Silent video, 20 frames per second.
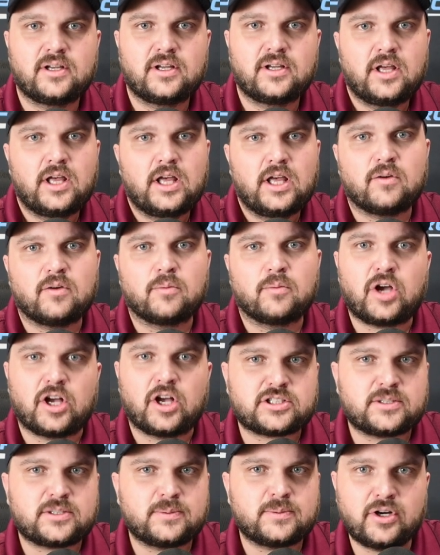From
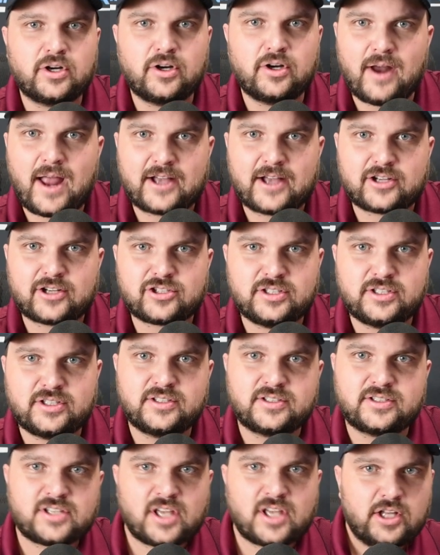customer
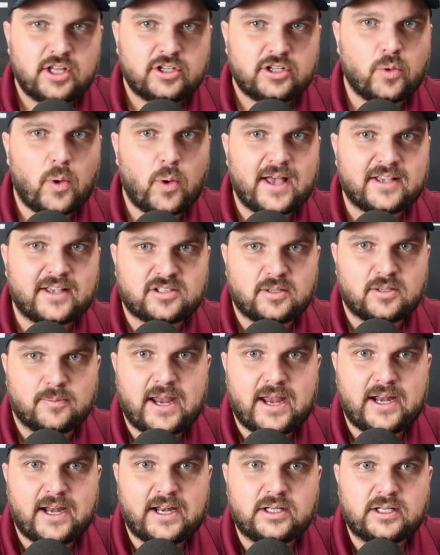interactions to
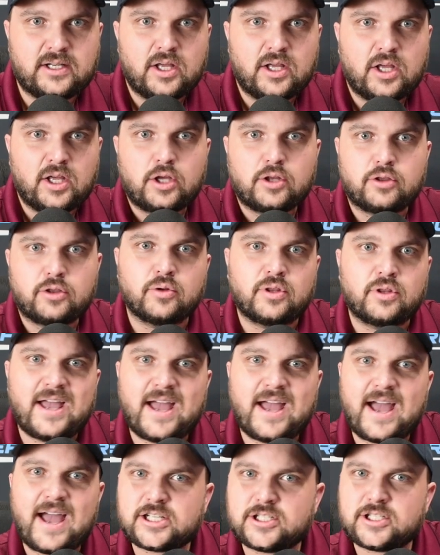estimating through the
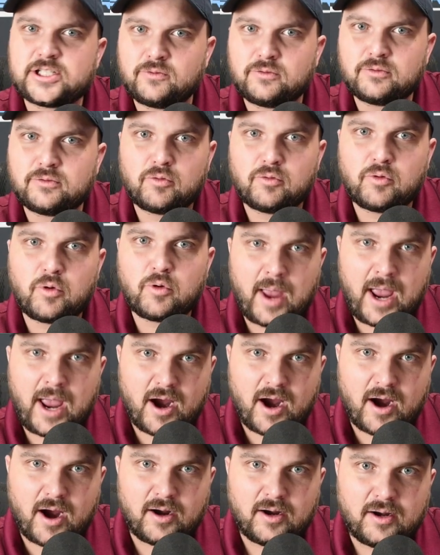actual
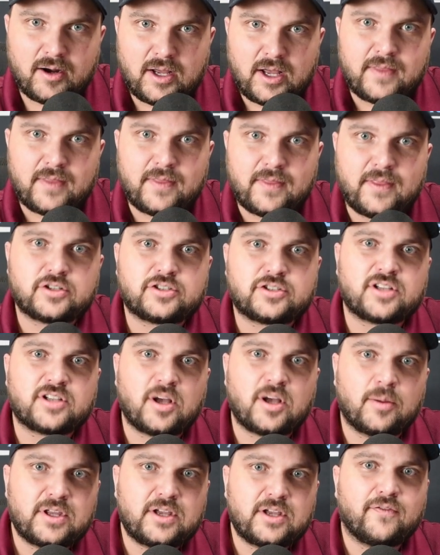repair, there's
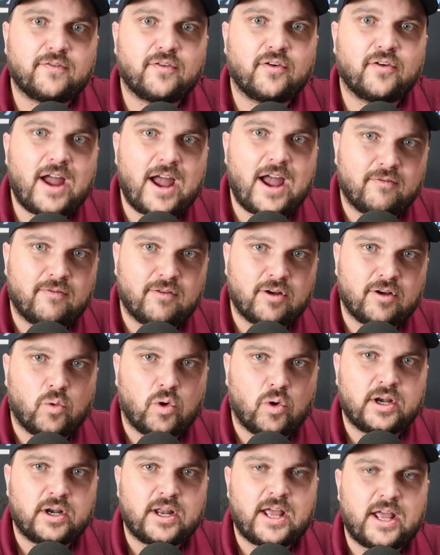something for
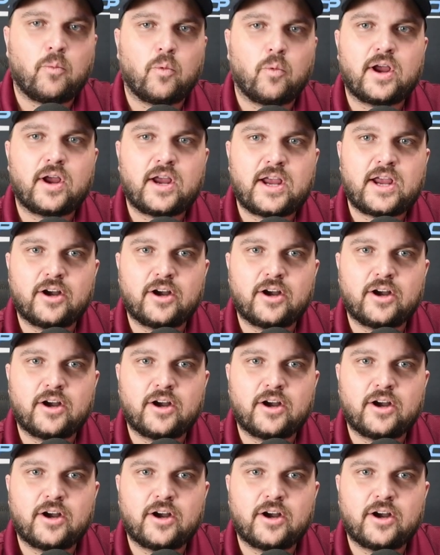everyone, and we're here to